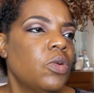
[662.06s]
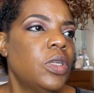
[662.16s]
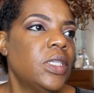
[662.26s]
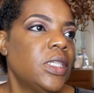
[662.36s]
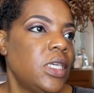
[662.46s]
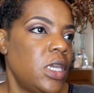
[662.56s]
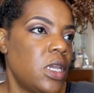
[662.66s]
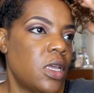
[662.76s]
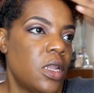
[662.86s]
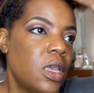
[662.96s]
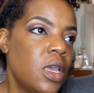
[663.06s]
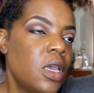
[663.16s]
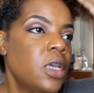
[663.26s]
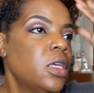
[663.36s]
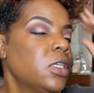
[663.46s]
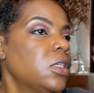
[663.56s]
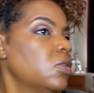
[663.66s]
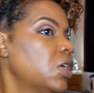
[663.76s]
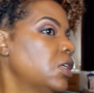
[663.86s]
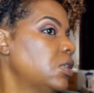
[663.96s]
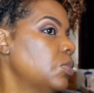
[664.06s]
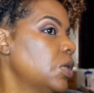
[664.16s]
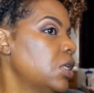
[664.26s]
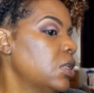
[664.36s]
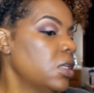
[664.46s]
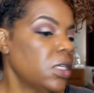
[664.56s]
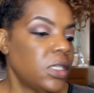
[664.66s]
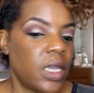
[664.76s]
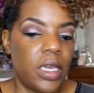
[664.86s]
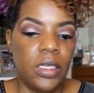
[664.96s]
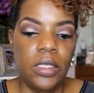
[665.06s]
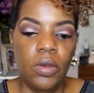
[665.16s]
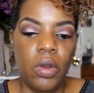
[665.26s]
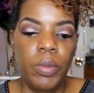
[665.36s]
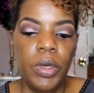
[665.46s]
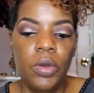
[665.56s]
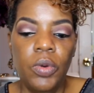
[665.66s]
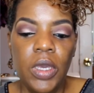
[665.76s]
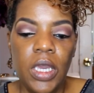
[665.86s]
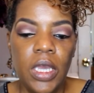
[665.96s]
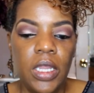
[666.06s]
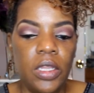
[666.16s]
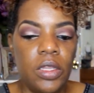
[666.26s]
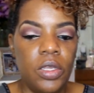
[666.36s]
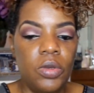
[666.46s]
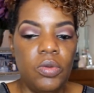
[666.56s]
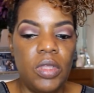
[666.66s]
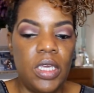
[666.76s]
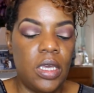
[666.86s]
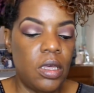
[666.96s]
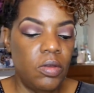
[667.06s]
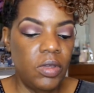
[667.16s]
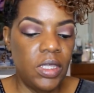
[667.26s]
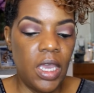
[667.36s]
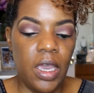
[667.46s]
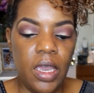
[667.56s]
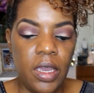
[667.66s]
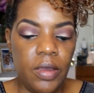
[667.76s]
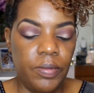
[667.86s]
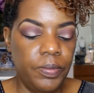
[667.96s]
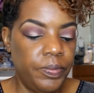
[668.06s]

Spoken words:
on the skin. So that's what it looks like. So I'm gonna go ahead and do the other side,